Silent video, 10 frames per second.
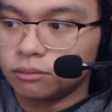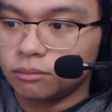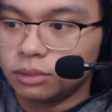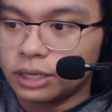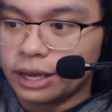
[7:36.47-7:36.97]

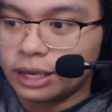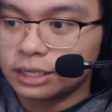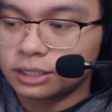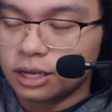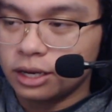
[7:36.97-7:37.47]
But I
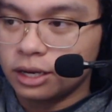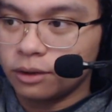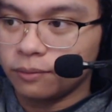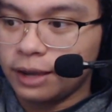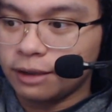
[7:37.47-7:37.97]
guess
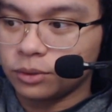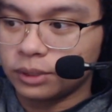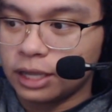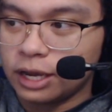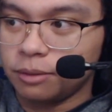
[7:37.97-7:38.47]
we have to
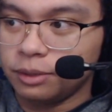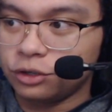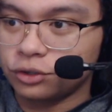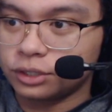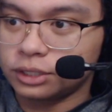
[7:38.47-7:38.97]
rely on
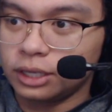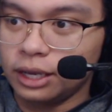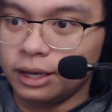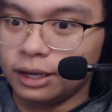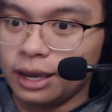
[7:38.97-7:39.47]
Beatrice.
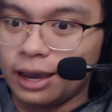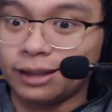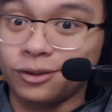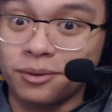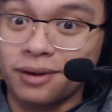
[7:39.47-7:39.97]
Hey,
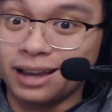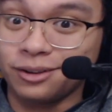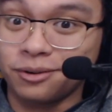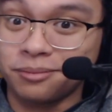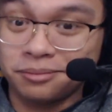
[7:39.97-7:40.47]
I'm
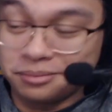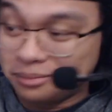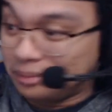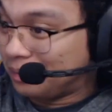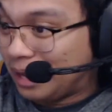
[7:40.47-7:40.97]

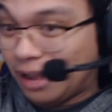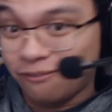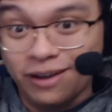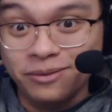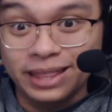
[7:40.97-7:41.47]

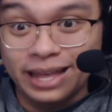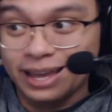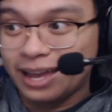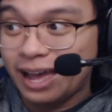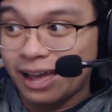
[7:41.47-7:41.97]
fine with
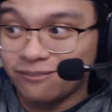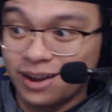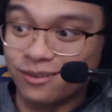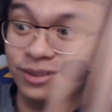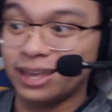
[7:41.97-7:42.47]

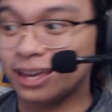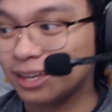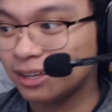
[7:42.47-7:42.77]
that.